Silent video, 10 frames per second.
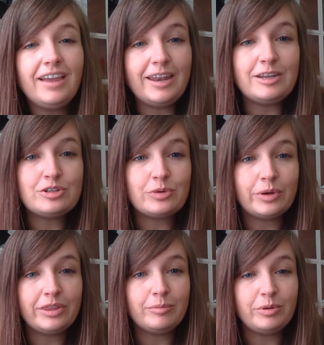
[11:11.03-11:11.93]
and
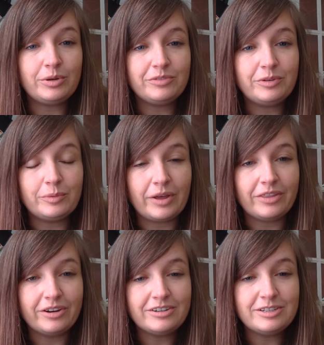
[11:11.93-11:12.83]
enjoy the beautiful
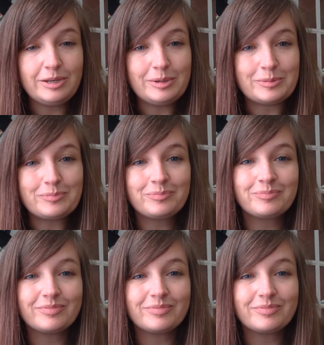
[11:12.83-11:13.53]
weather too.